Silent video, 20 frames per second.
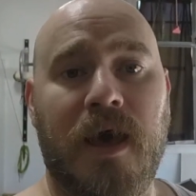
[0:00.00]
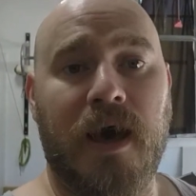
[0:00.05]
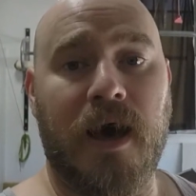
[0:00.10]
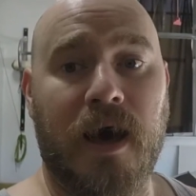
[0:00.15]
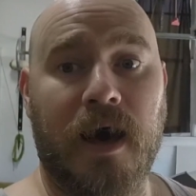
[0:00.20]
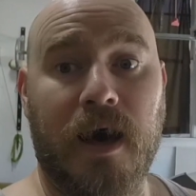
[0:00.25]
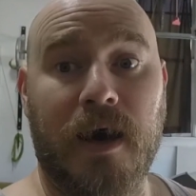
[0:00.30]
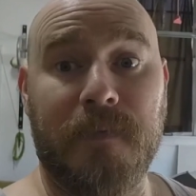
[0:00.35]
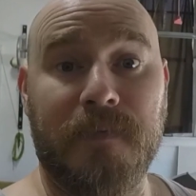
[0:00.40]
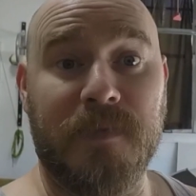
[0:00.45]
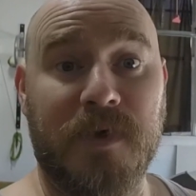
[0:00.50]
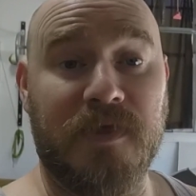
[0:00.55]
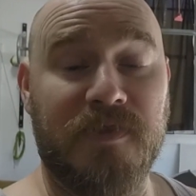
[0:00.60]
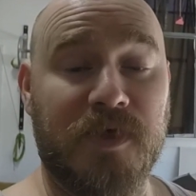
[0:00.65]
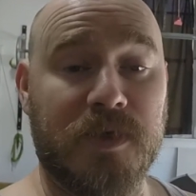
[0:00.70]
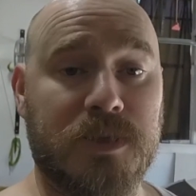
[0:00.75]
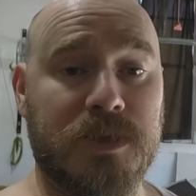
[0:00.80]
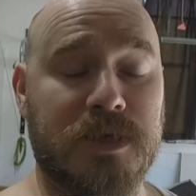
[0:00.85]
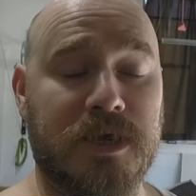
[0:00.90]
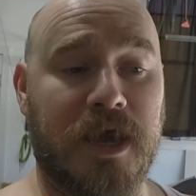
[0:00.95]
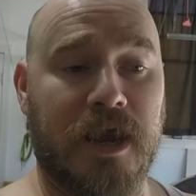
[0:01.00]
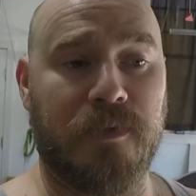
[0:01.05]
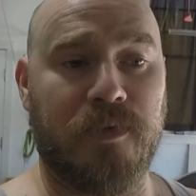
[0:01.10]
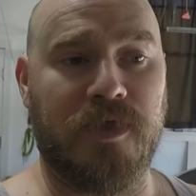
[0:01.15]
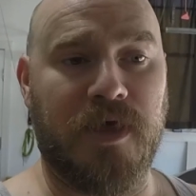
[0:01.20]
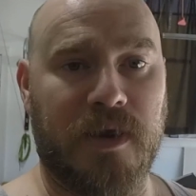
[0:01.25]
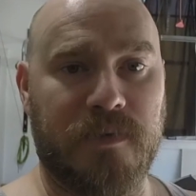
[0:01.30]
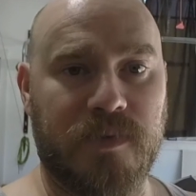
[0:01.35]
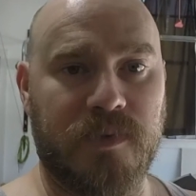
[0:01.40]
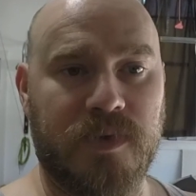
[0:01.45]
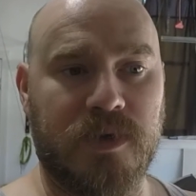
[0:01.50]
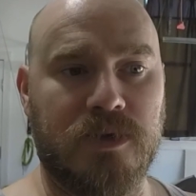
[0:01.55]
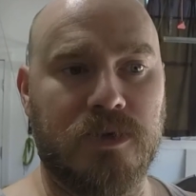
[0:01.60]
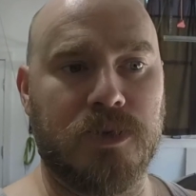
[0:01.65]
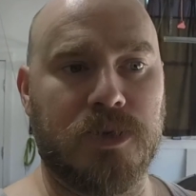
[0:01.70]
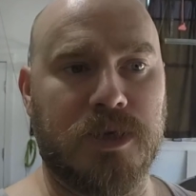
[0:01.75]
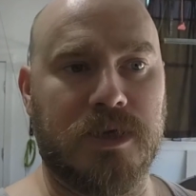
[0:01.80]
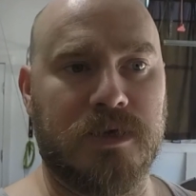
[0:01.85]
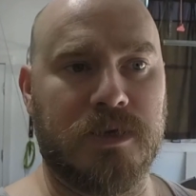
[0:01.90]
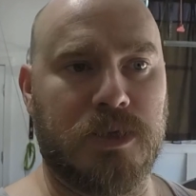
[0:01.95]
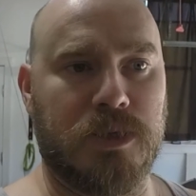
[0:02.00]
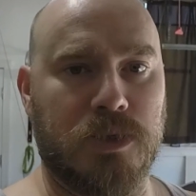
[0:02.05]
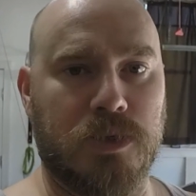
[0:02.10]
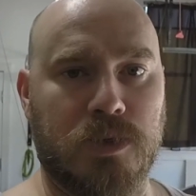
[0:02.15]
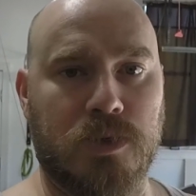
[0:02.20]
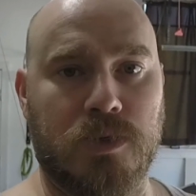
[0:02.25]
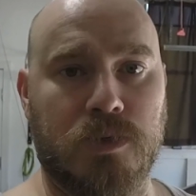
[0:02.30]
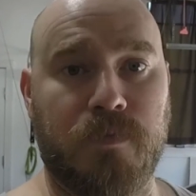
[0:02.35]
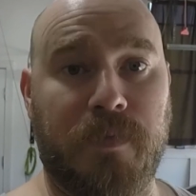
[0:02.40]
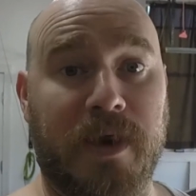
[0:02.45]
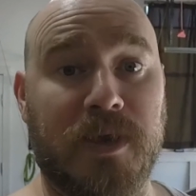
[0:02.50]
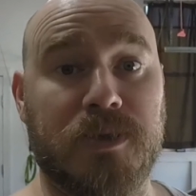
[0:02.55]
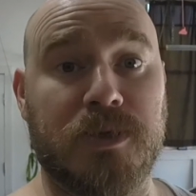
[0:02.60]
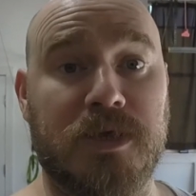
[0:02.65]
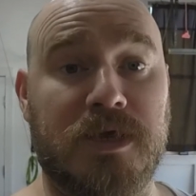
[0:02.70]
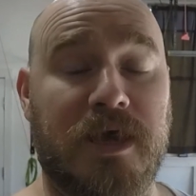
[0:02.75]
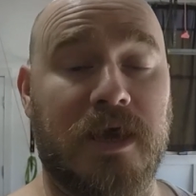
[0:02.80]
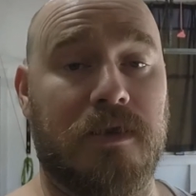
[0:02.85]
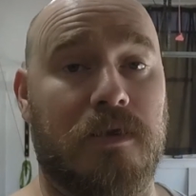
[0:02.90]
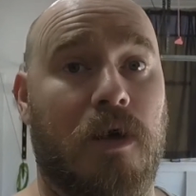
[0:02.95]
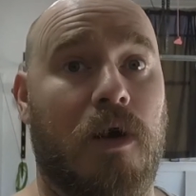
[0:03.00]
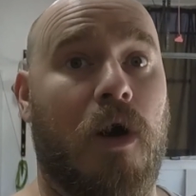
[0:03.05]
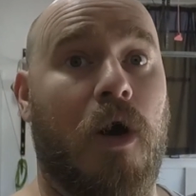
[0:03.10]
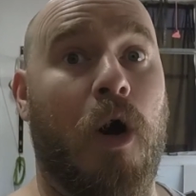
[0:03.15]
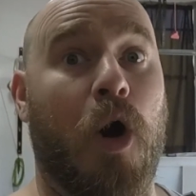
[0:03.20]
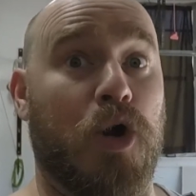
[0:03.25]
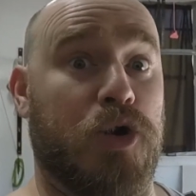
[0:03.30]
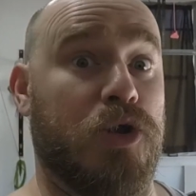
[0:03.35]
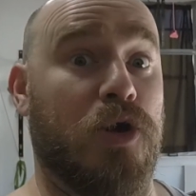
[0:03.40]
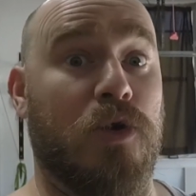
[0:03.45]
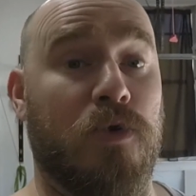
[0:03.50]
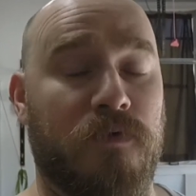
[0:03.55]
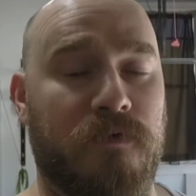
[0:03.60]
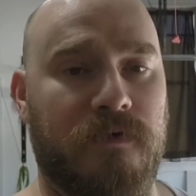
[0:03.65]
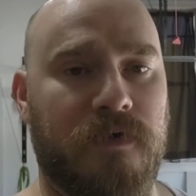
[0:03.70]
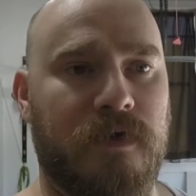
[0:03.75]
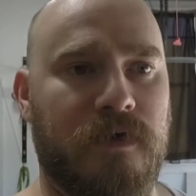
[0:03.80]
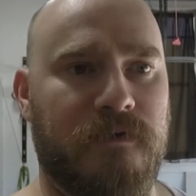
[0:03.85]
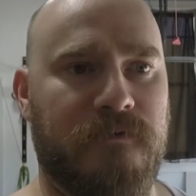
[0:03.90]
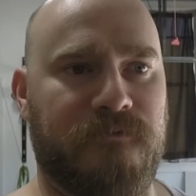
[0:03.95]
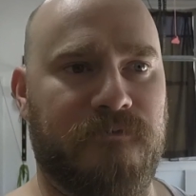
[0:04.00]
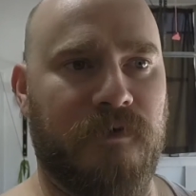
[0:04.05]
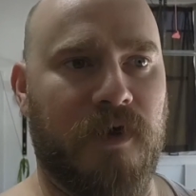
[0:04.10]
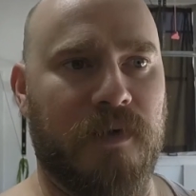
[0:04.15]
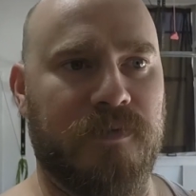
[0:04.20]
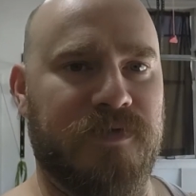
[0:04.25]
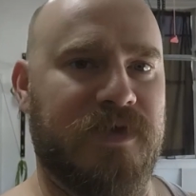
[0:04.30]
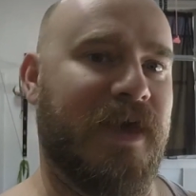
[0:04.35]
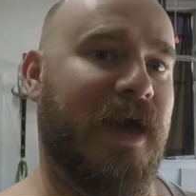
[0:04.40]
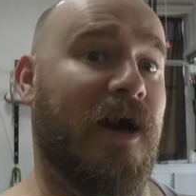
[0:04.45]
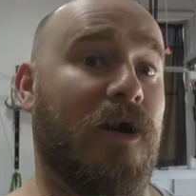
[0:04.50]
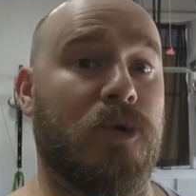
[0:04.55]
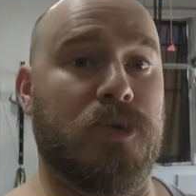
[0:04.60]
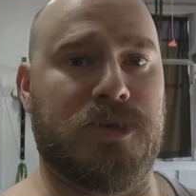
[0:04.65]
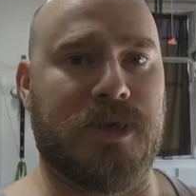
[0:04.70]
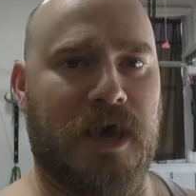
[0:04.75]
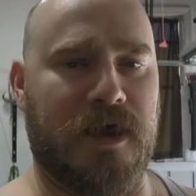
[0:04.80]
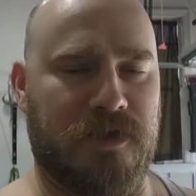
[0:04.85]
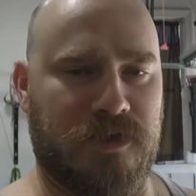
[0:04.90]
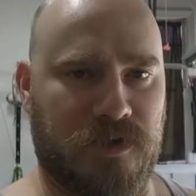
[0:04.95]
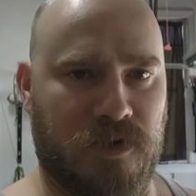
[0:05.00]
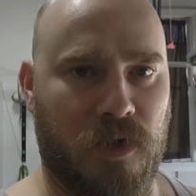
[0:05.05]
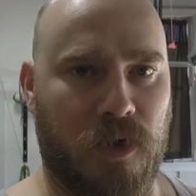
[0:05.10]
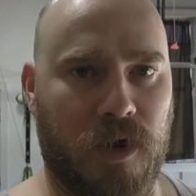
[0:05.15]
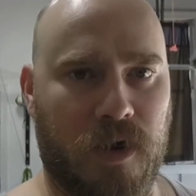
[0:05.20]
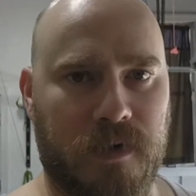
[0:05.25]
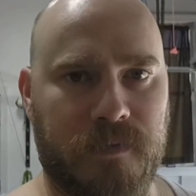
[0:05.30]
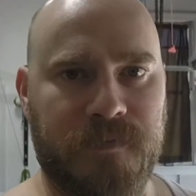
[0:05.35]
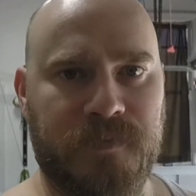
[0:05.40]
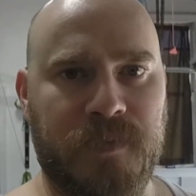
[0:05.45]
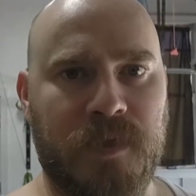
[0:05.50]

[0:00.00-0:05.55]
And this is the camera that I'm going to be using to basically get audio from the outside of the car.